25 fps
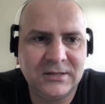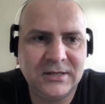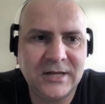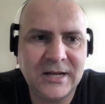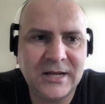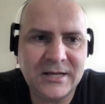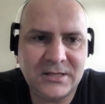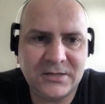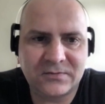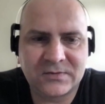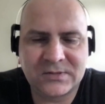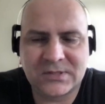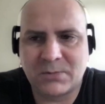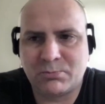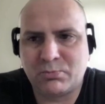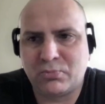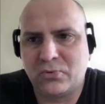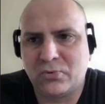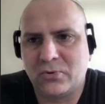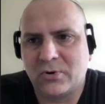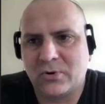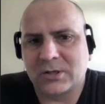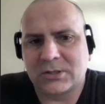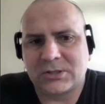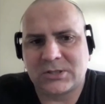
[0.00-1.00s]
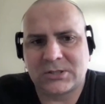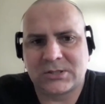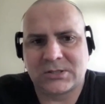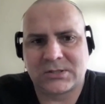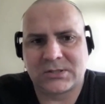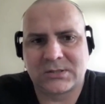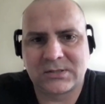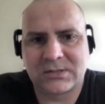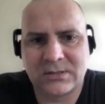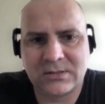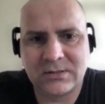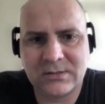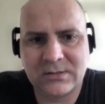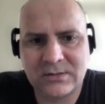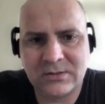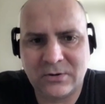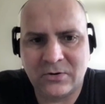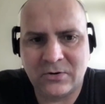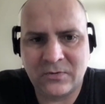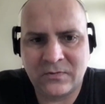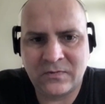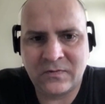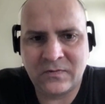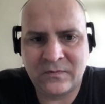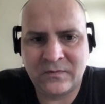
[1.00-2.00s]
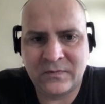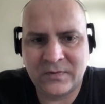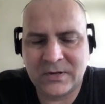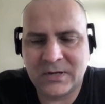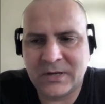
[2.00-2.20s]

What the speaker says: native supports of